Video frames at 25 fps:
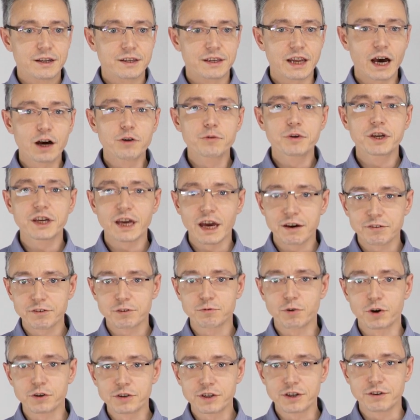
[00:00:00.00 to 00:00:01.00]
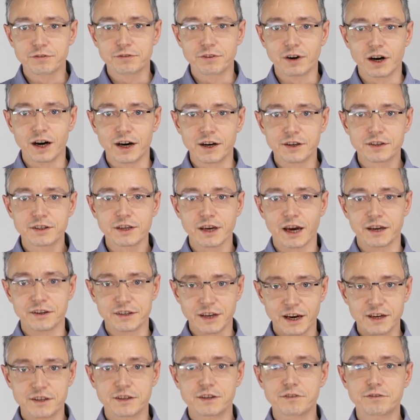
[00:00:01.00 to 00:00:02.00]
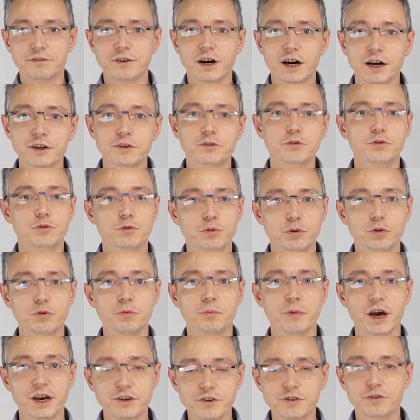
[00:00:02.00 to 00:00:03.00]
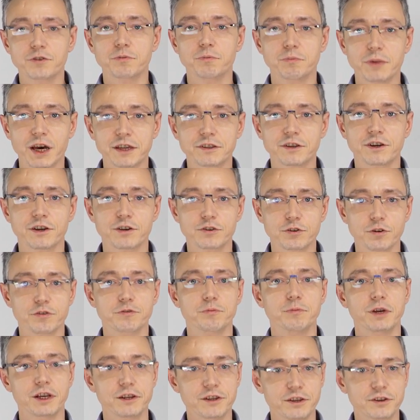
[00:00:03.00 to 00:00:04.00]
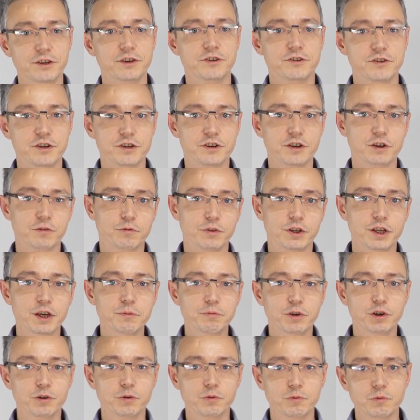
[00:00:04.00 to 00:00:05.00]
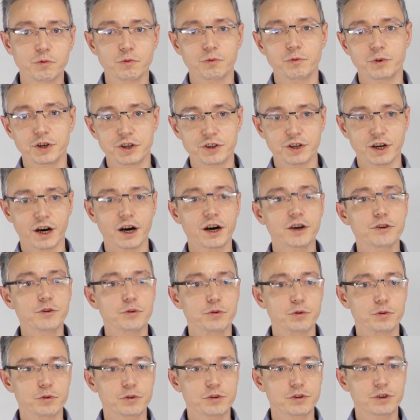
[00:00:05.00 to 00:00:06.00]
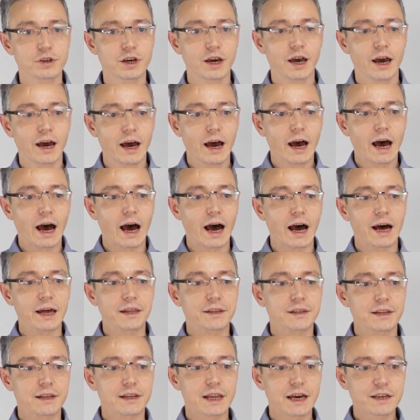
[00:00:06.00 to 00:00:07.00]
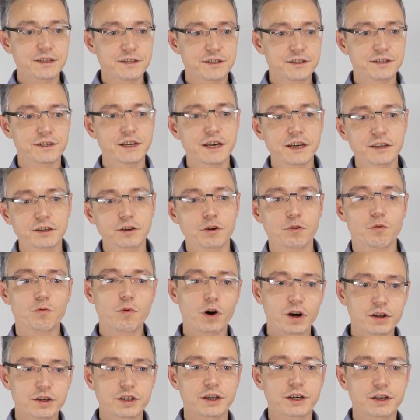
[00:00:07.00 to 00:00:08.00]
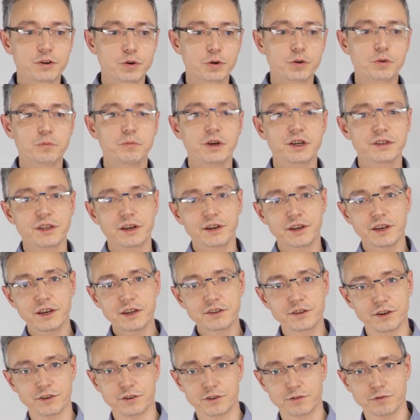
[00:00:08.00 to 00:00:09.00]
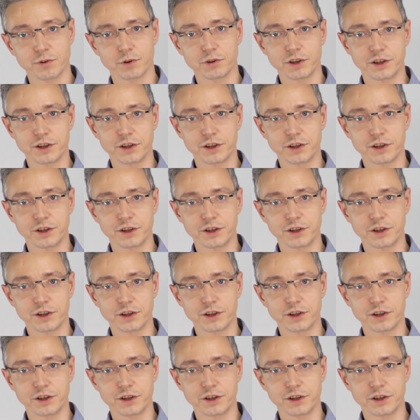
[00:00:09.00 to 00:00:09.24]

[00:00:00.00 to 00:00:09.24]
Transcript: Now we have quantified, and I defined two major metrics of linkage disequilibrium which are used, and let's think what could be the reasons for